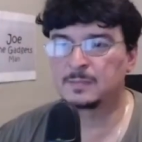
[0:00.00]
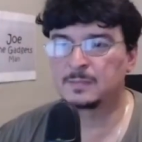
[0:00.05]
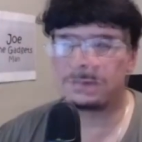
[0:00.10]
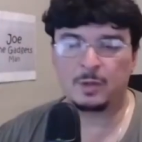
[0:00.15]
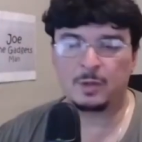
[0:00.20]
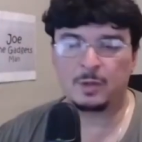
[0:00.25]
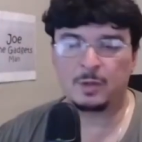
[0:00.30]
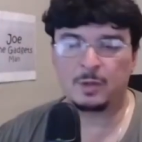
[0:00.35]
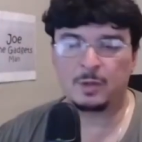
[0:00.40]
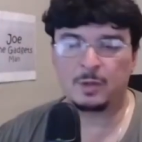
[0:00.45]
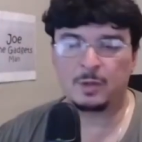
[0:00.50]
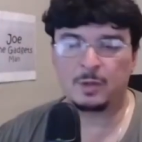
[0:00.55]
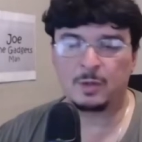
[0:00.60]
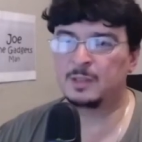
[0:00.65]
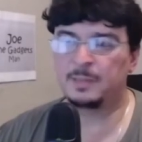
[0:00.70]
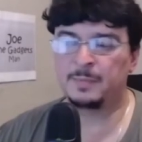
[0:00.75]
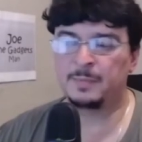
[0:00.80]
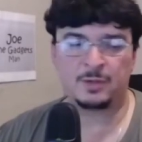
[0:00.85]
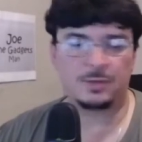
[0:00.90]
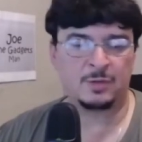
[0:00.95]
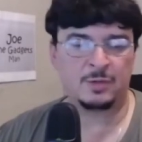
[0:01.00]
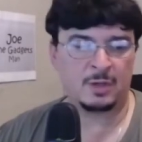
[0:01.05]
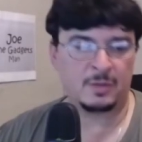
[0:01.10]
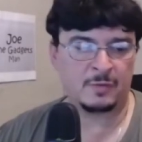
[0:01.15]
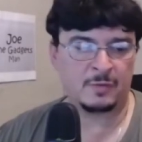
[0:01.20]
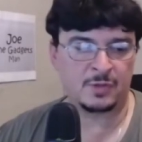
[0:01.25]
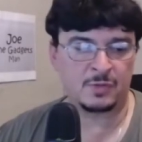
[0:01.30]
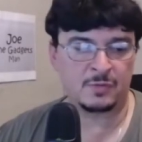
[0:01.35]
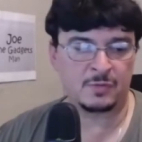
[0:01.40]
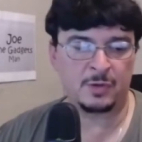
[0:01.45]
quite happy. The battery
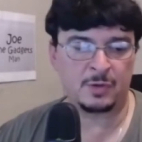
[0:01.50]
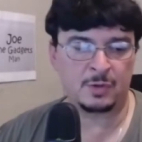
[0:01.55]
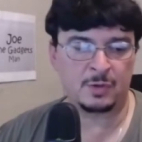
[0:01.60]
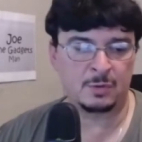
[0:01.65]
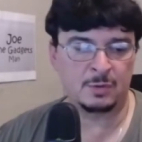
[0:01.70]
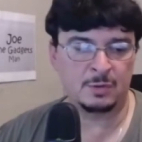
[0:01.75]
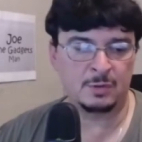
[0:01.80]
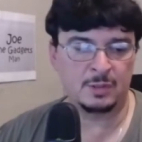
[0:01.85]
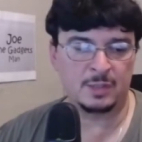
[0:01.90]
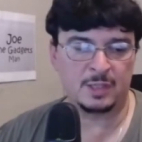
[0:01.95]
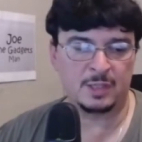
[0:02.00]
life is very good.